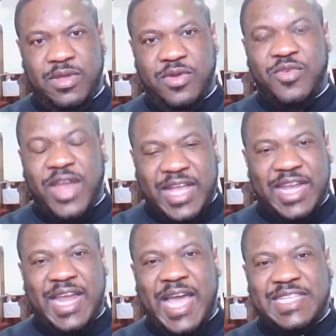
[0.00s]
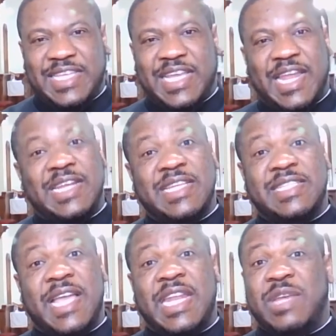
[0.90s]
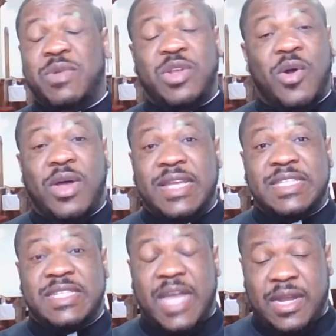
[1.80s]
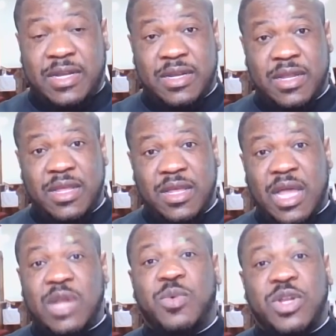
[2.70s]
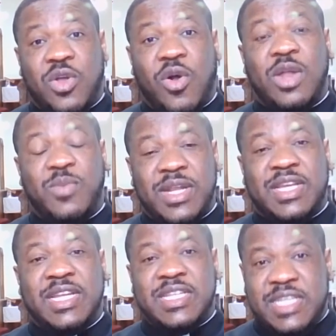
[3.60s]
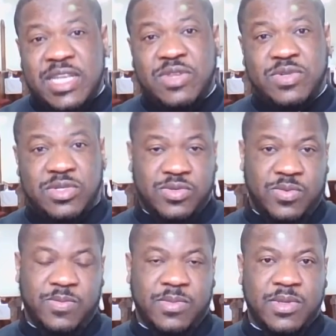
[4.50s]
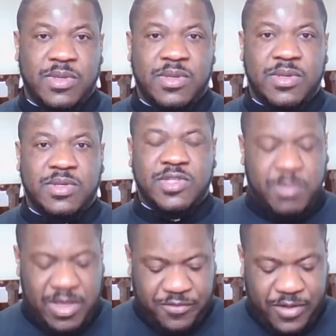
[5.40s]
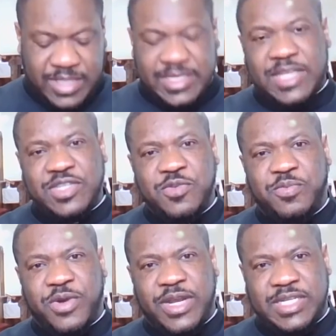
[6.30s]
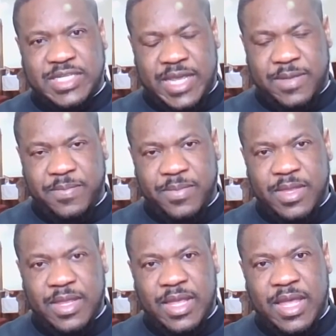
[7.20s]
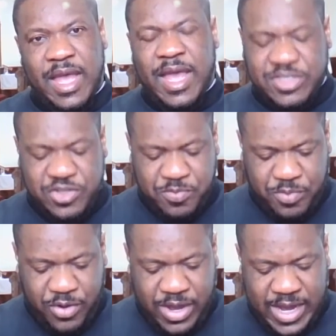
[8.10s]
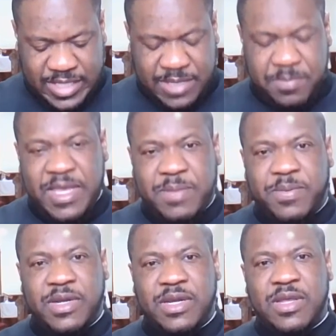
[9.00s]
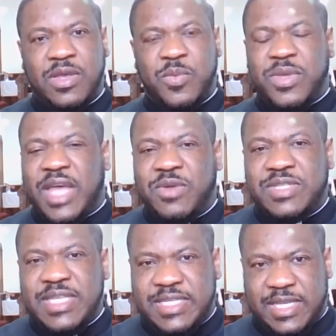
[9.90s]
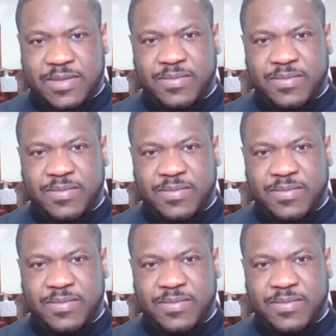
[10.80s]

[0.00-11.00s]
recognizing and understanding what God has done and what God will continue to do. So, my friends, as you pray today, as you pray as a people without ceasing,